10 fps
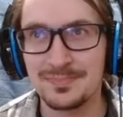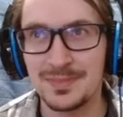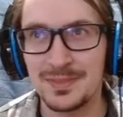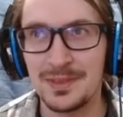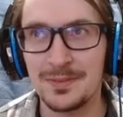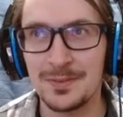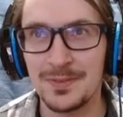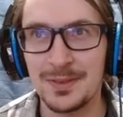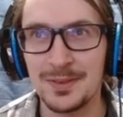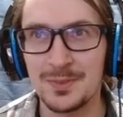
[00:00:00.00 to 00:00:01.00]
Never
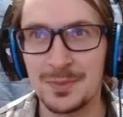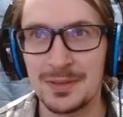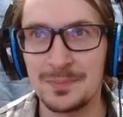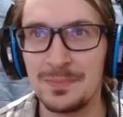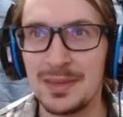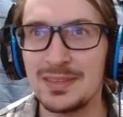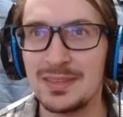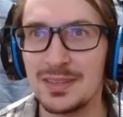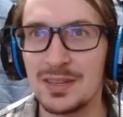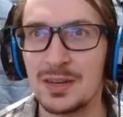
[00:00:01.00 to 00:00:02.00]
fails, but it may
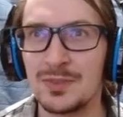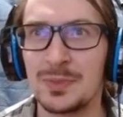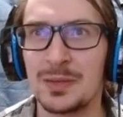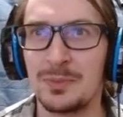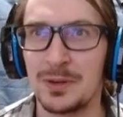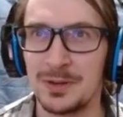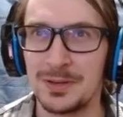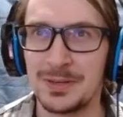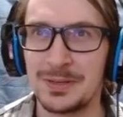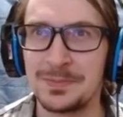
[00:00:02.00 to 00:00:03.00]
tick off my
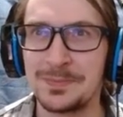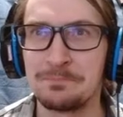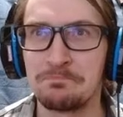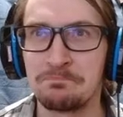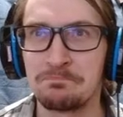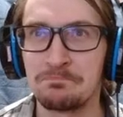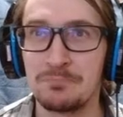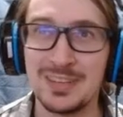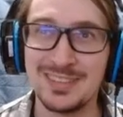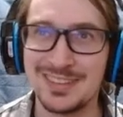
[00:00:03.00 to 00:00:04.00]
partner.
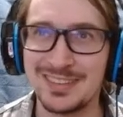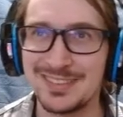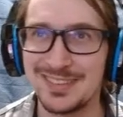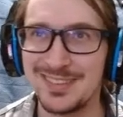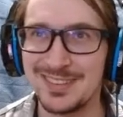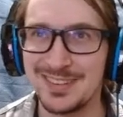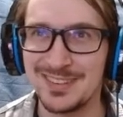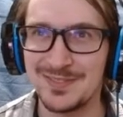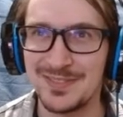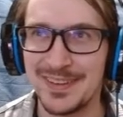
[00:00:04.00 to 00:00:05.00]
Well, that's nice, at least it
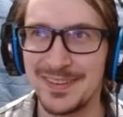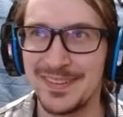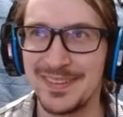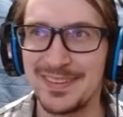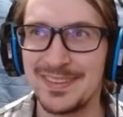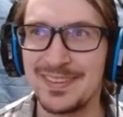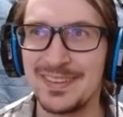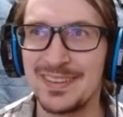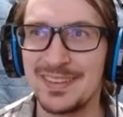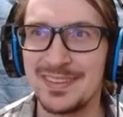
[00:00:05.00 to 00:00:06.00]
doesn't fail.
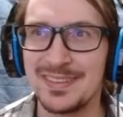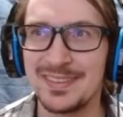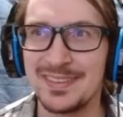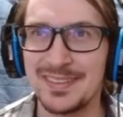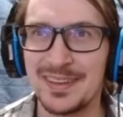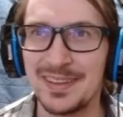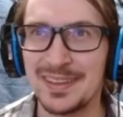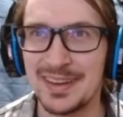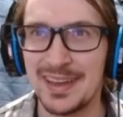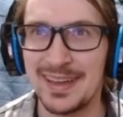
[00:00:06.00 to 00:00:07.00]
It's not like
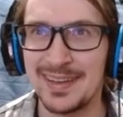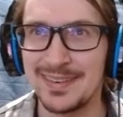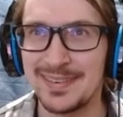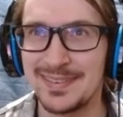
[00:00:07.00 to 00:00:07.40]
9,